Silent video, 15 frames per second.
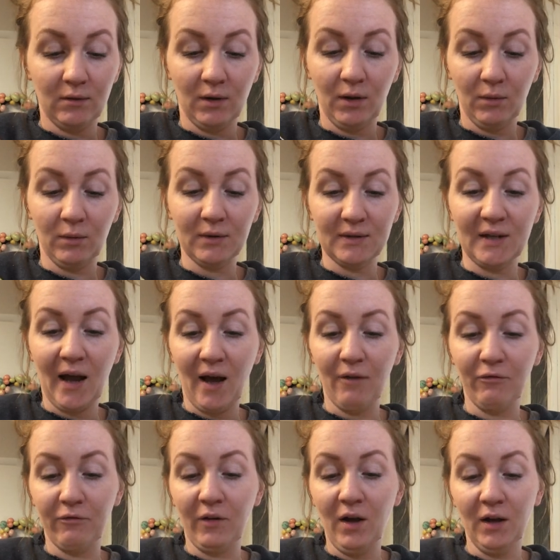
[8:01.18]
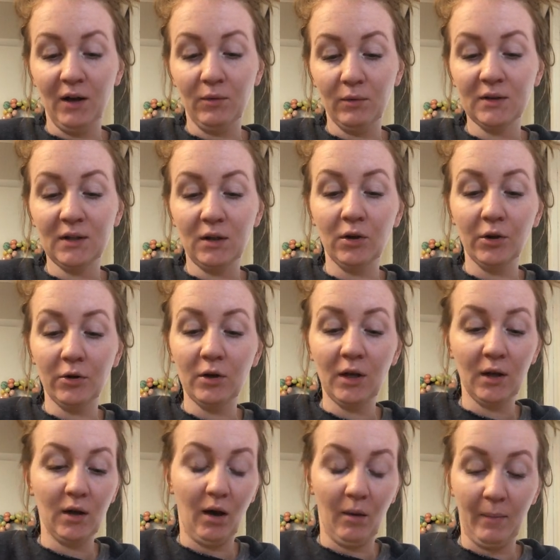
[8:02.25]
it was to have fun. It was a
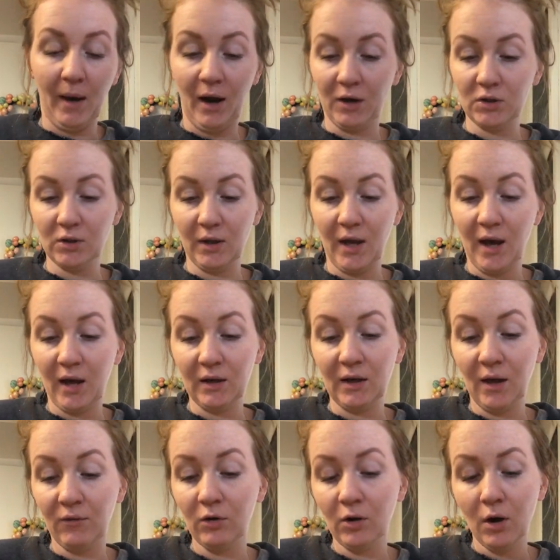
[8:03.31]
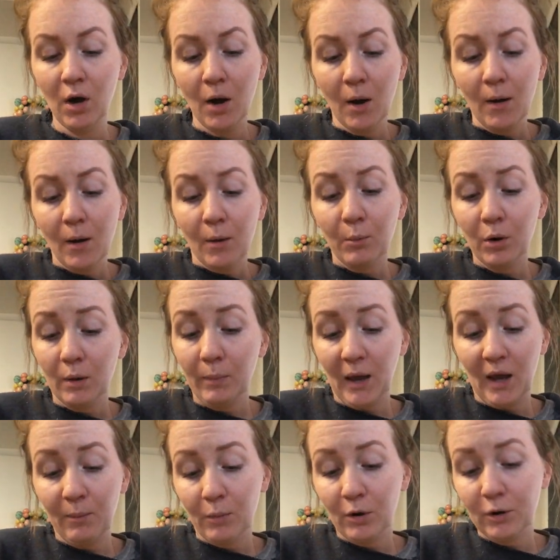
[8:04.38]
learning cup actually. I had never put
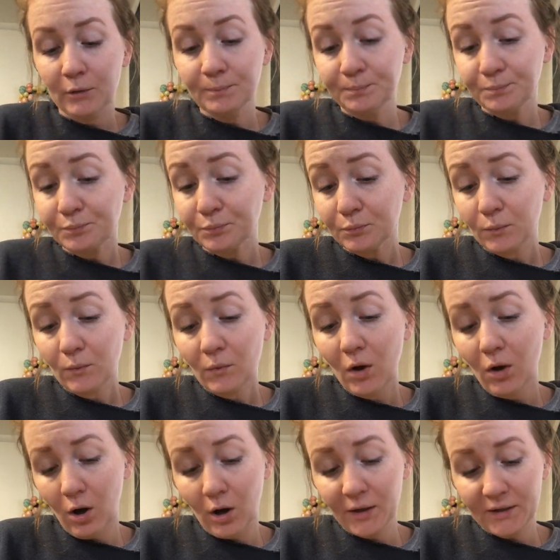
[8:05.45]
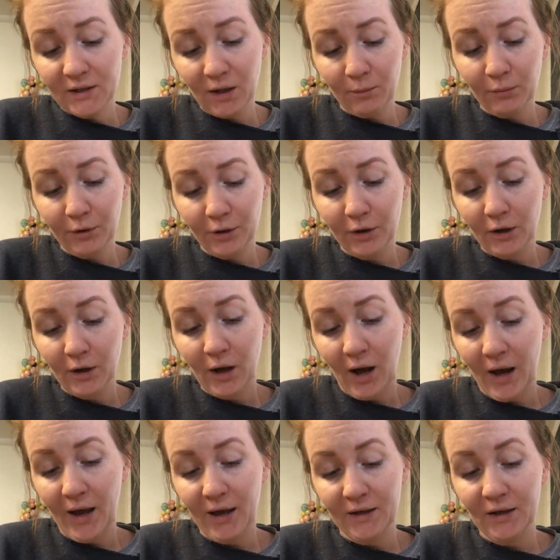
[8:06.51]
paper on a tumbler.
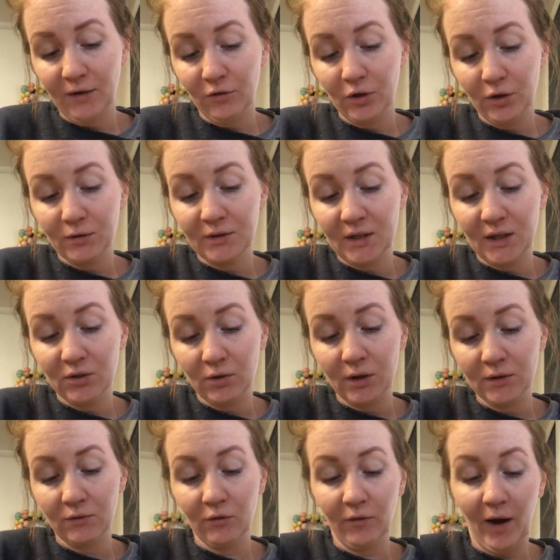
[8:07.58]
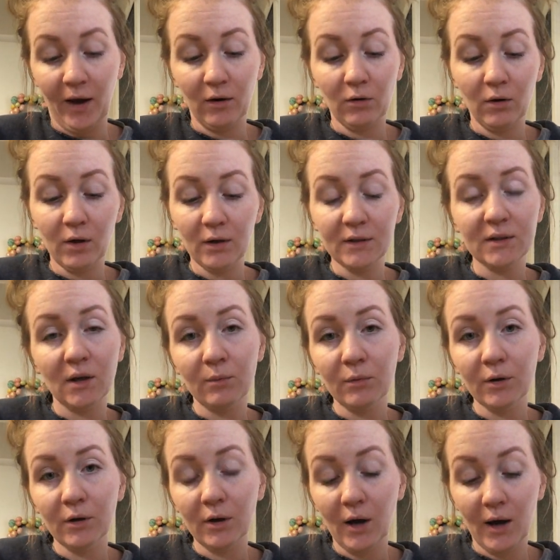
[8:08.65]
I had never used heat transfer vinyl on a
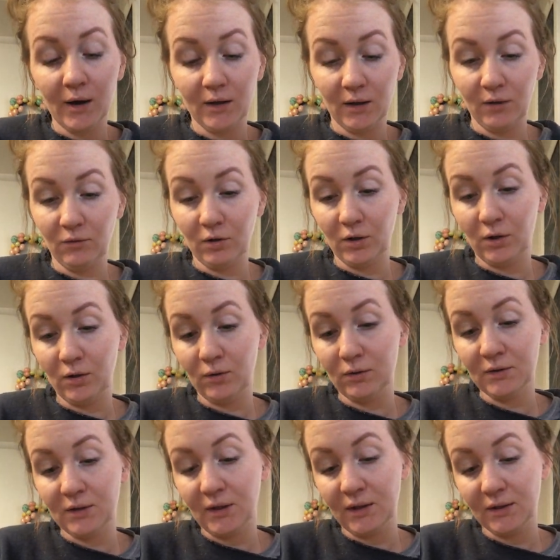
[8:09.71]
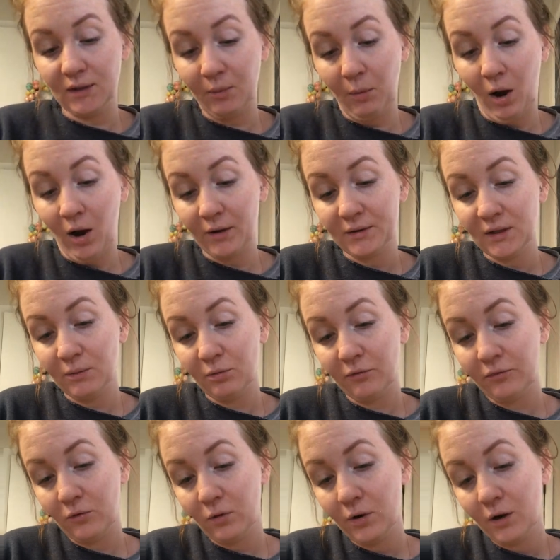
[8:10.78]
tumbler. I had never used this epoxy
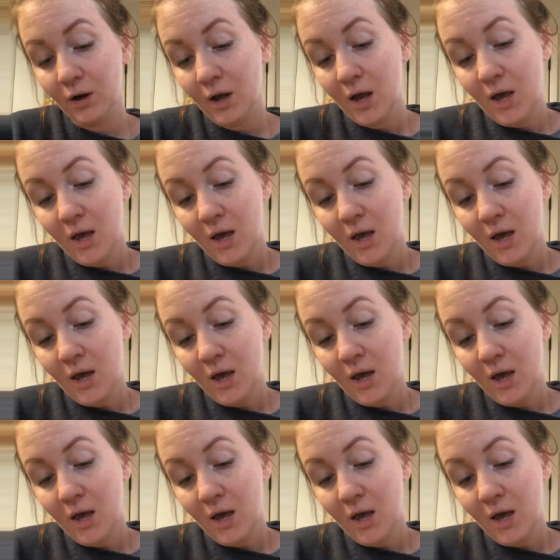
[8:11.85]
before.